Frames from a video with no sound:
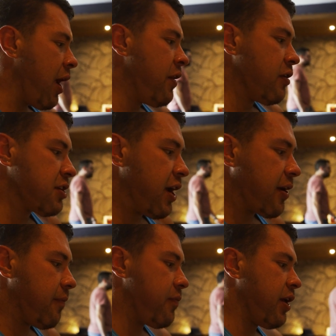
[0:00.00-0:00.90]
And there's like,
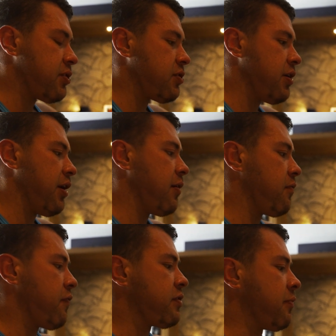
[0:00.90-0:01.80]
it's
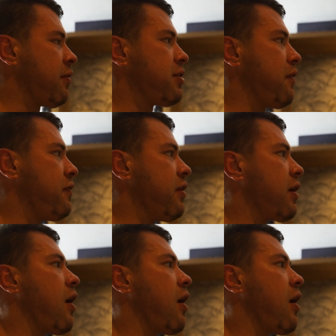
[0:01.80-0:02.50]
sometimes I feel like,